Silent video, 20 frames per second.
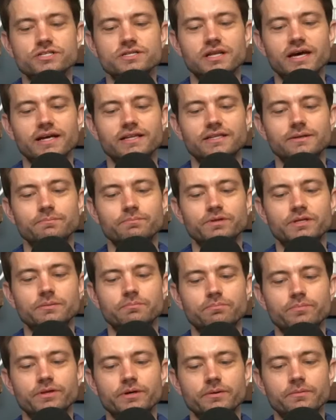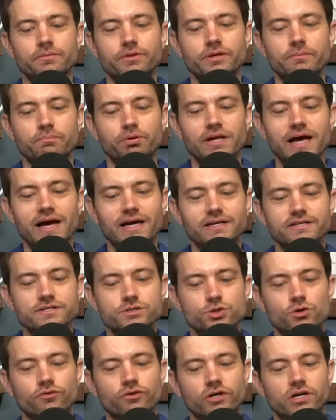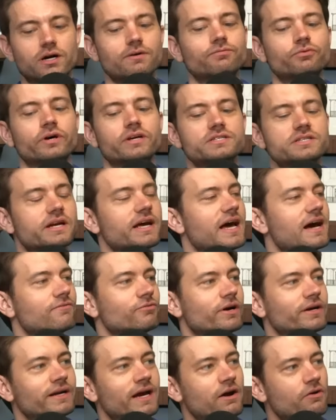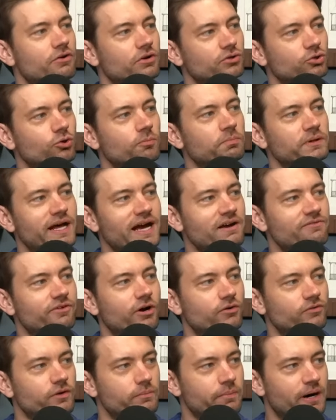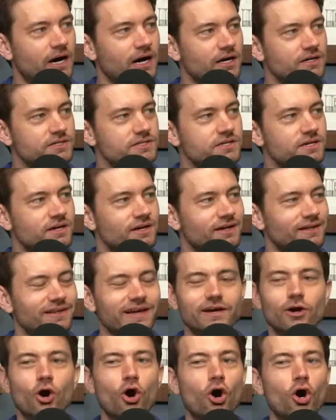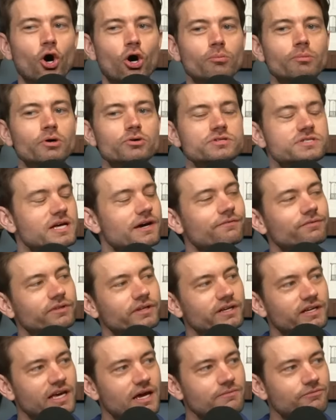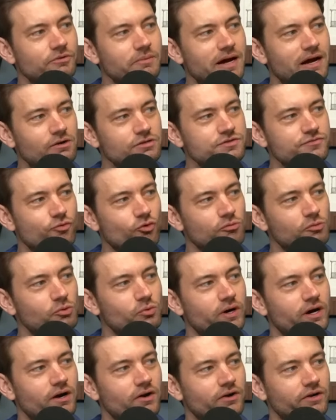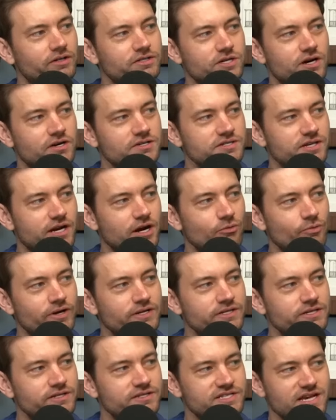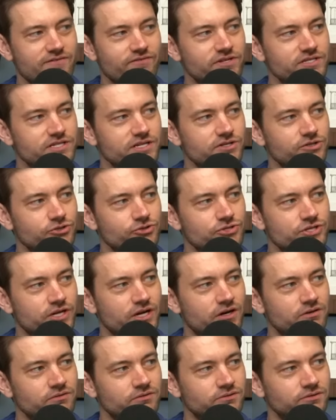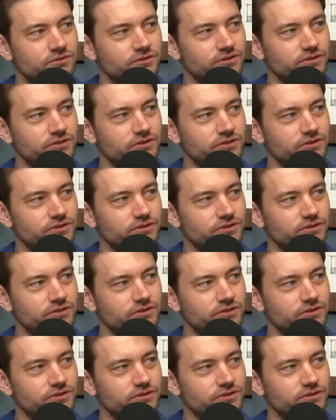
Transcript: just like the black and silver cufflinks that I have right now in a little black velvet box, like almost definitely came from Al's formal wear on a tux that I rented 17 years ago.